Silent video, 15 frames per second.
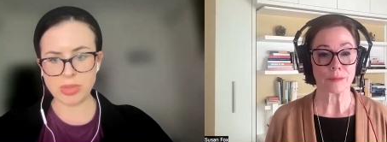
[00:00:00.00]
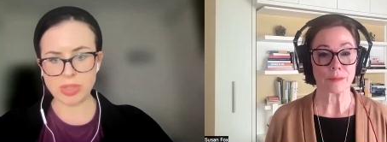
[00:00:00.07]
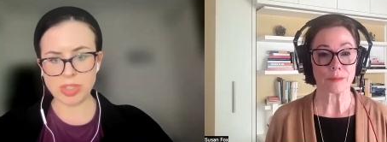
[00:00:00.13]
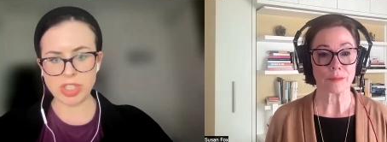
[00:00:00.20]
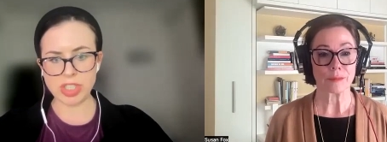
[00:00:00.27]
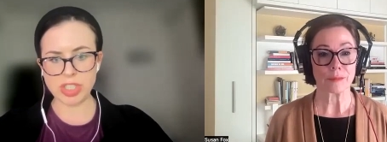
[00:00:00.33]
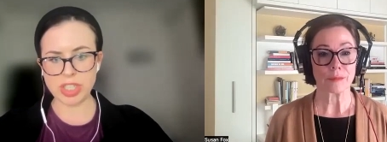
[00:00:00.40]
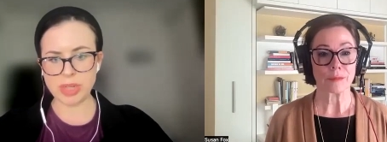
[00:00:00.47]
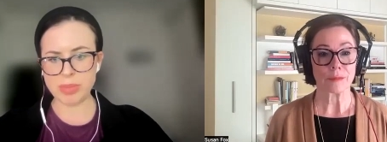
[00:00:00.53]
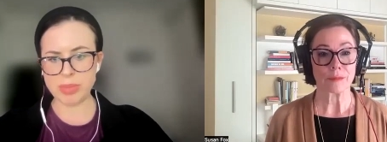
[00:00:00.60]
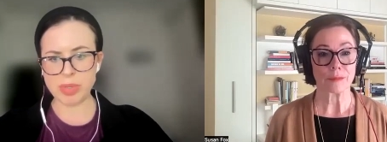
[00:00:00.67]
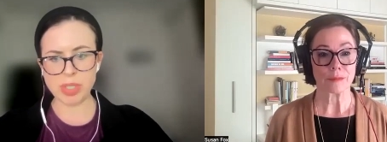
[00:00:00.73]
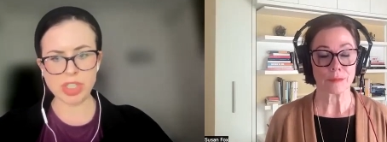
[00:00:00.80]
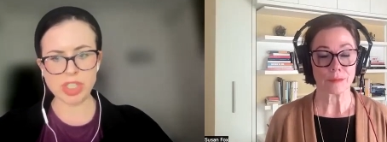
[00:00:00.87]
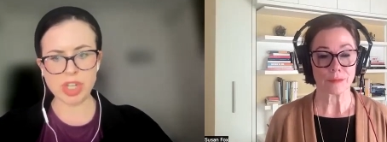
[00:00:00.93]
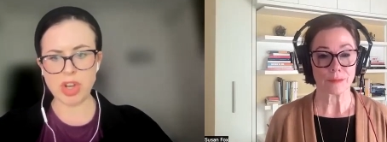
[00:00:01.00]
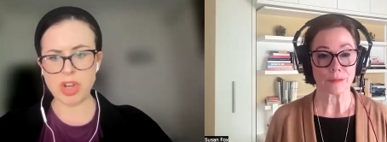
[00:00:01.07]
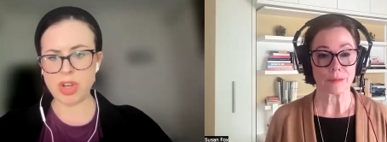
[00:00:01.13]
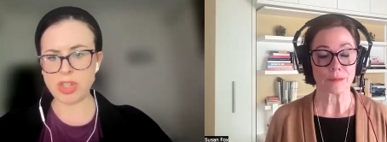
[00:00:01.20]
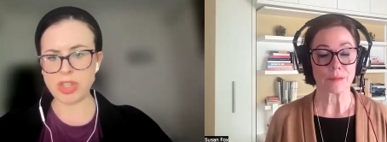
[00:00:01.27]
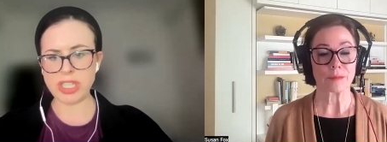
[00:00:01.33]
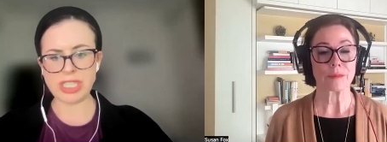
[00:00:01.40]
Speaker 1: who's just going to push
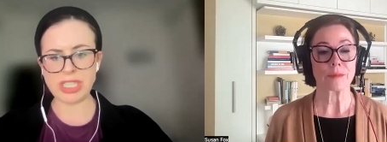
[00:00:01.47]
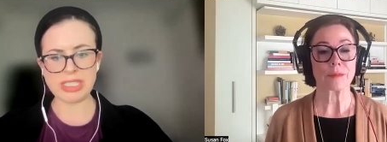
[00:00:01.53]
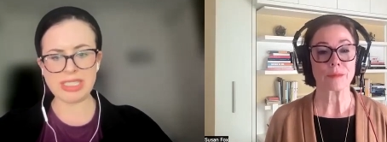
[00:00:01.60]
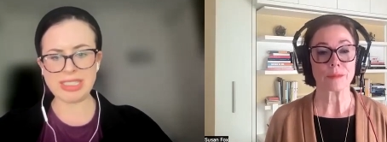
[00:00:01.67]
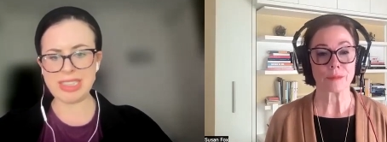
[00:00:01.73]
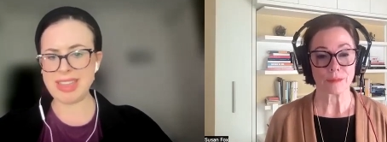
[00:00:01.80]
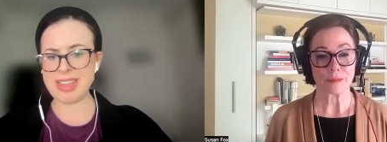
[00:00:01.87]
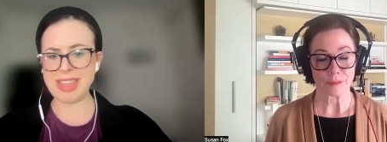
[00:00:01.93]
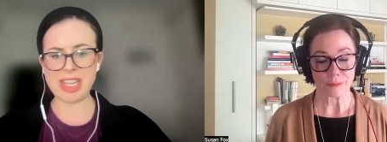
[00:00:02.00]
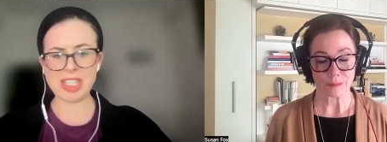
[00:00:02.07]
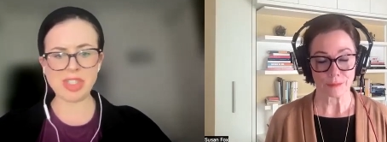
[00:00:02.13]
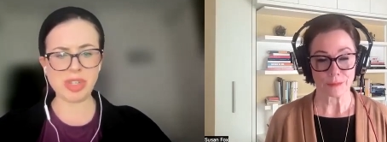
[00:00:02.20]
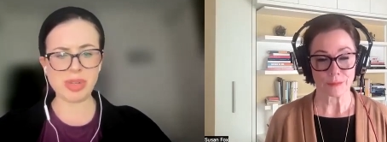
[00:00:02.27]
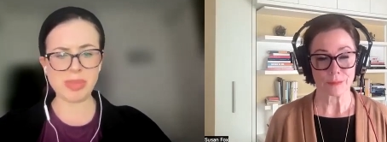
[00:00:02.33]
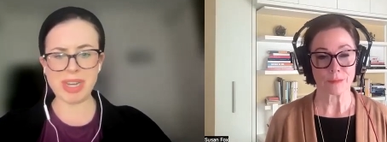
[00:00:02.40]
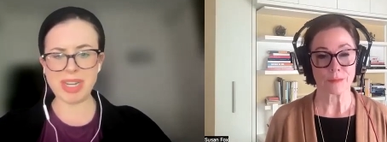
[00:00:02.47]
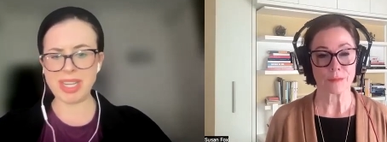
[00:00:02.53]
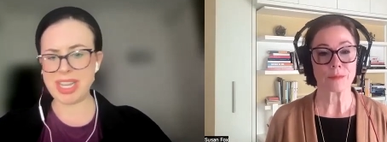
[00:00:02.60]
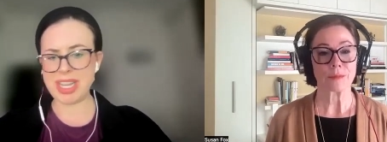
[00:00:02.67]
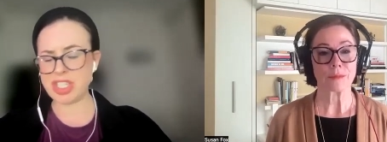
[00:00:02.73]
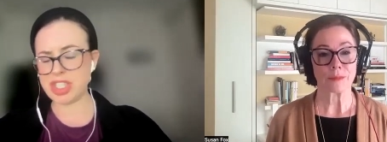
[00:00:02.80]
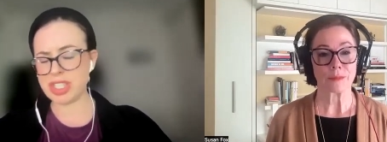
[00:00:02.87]
all these psychiatric
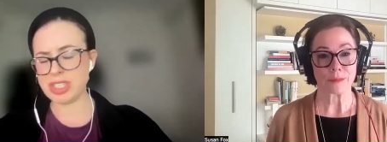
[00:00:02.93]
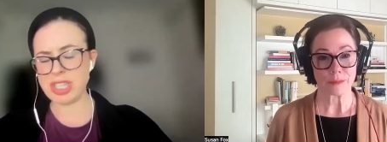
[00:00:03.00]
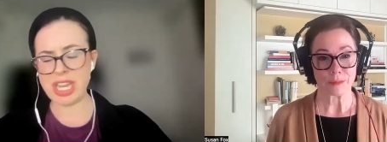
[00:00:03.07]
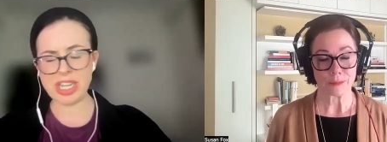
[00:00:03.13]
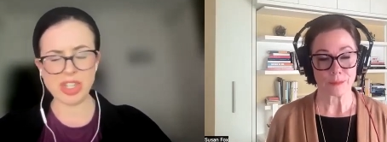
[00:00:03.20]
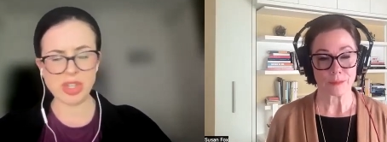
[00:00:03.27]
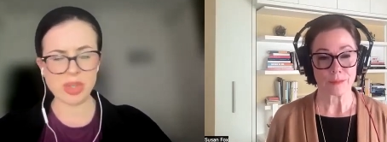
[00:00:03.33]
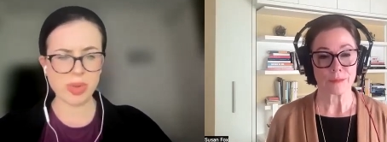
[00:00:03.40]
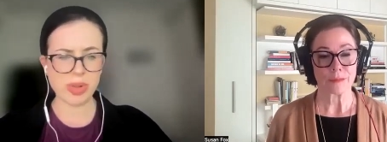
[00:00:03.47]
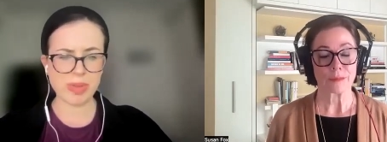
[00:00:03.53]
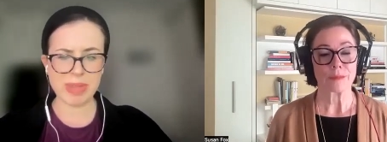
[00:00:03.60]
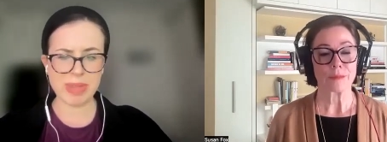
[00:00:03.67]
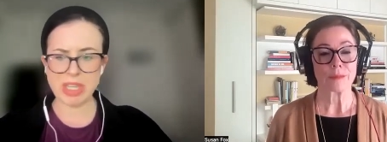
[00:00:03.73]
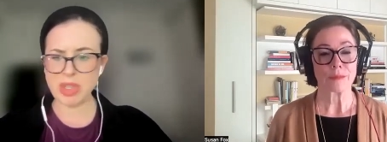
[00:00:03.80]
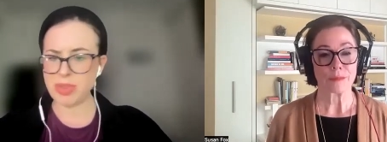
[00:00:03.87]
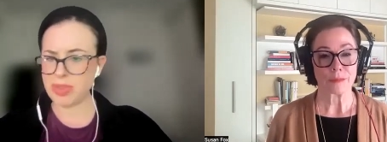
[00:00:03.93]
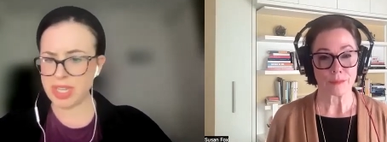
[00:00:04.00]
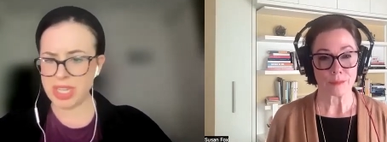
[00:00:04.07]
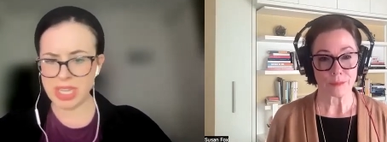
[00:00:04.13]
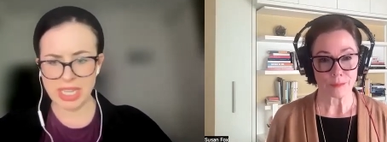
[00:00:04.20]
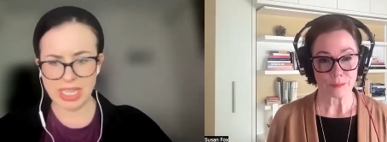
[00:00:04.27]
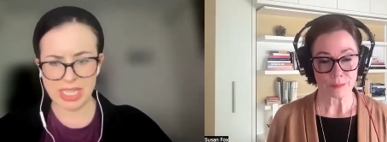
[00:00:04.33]
medications on you and make you
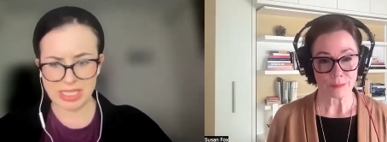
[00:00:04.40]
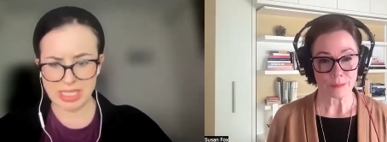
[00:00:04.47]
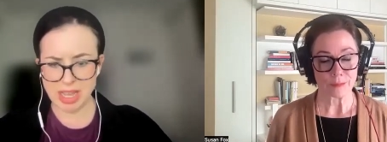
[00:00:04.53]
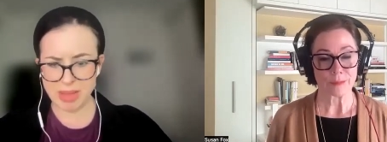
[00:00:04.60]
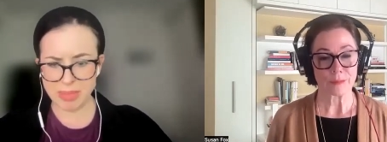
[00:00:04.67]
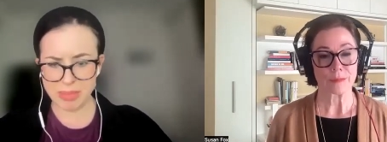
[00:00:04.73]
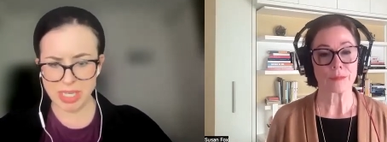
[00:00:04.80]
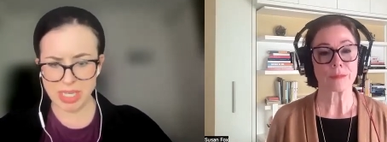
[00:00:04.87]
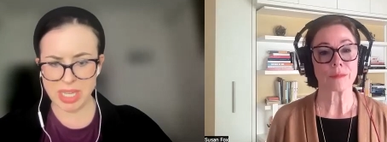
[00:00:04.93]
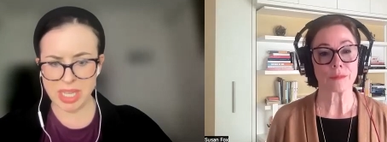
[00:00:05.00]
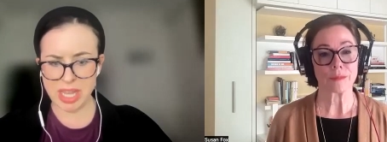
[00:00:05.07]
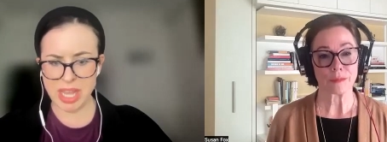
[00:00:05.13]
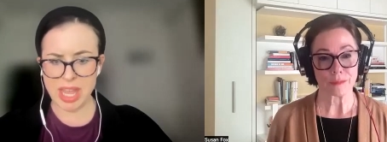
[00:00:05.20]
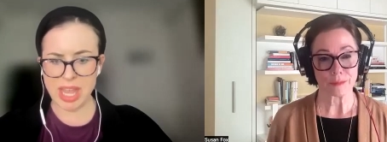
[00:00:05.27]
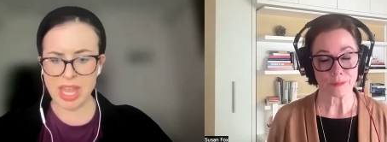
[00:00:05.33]
feel like a zombie.